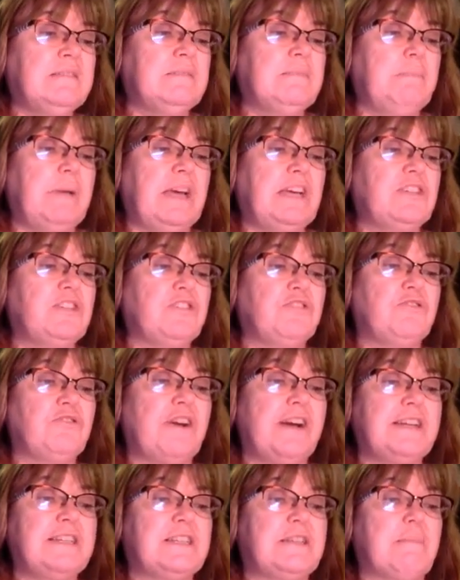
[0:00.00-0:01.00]
patient
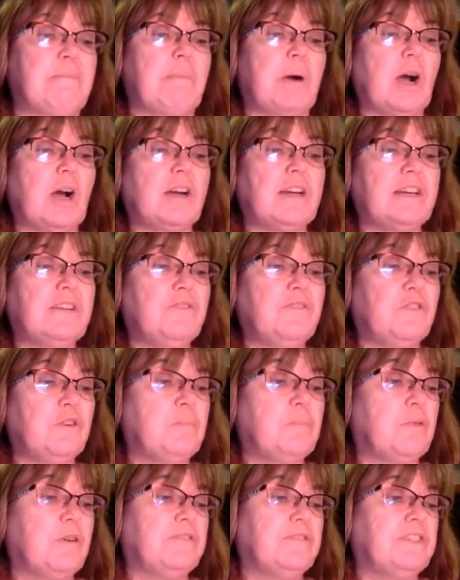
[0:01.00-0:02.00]
tries to bargain for
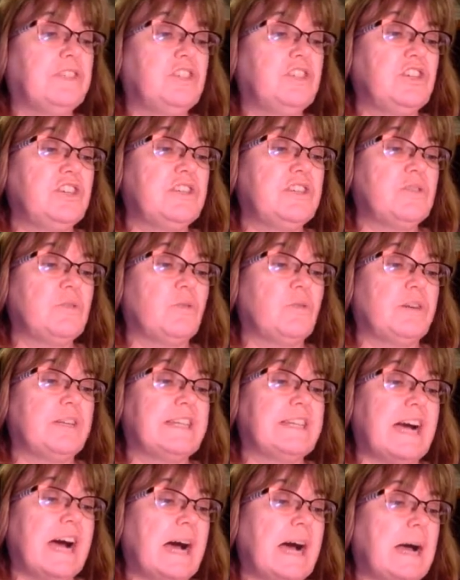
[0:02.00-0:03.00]
privileges or
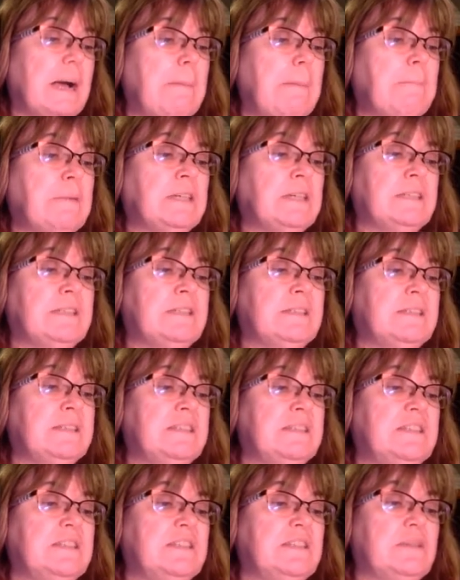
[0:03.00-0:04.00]
time.
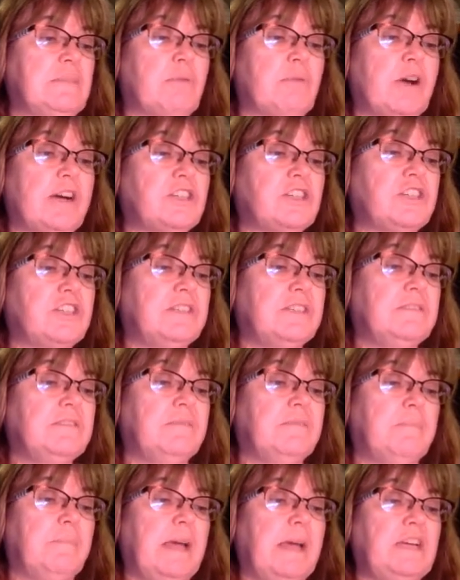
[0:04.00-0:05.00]
Depression,
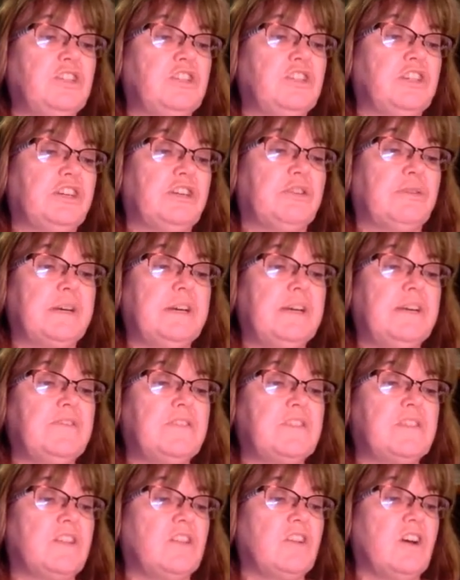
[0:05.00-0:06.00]
patient grieves
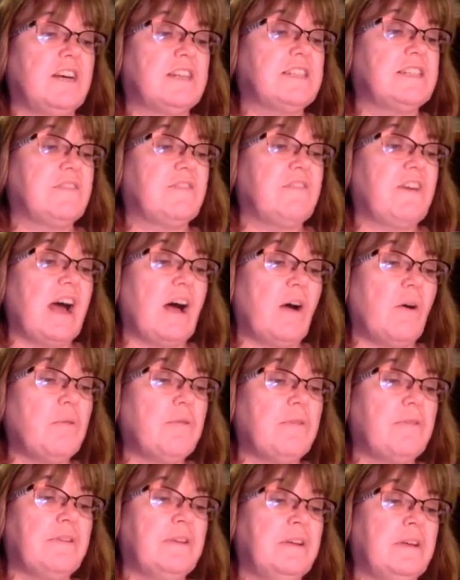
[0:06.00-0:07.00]
the loss of
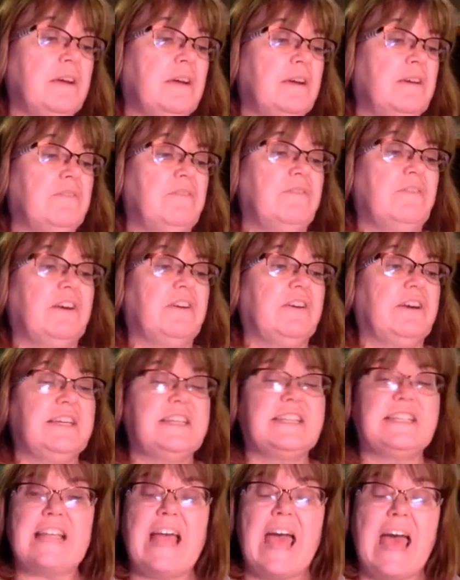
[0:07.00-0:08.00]
health, very
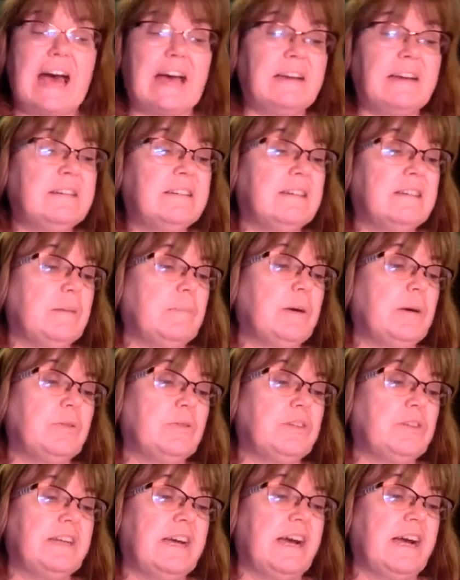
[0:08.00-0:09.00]
sad about the
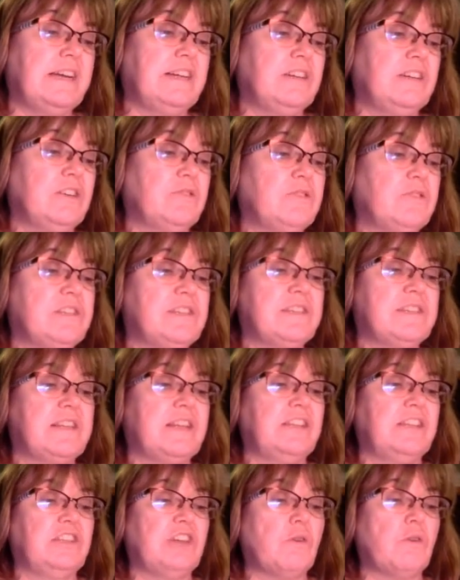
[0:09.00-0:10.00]
diagnosis. They
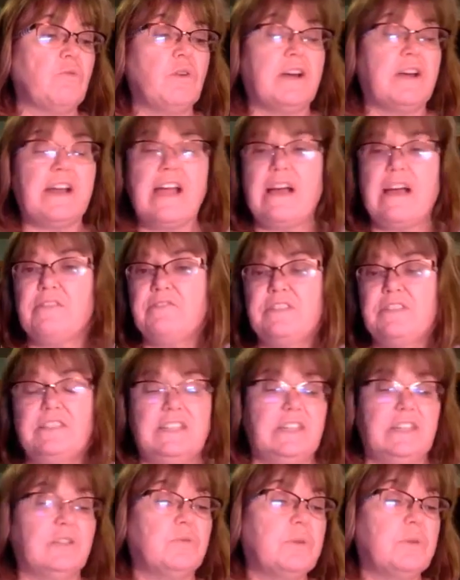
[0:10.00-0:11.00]
don't want to have to
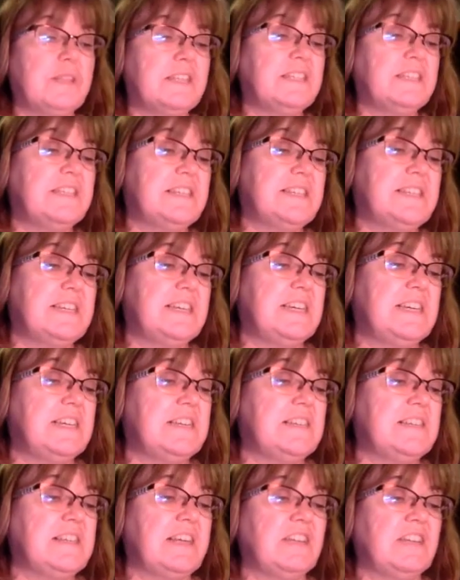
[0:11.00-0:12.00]
deal with the disease,
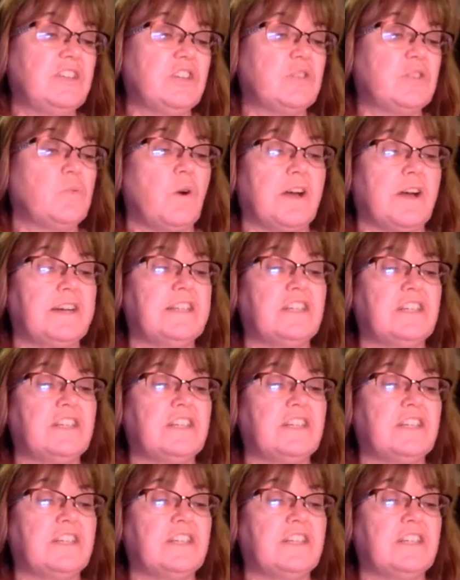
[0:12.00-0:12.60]
they just want it to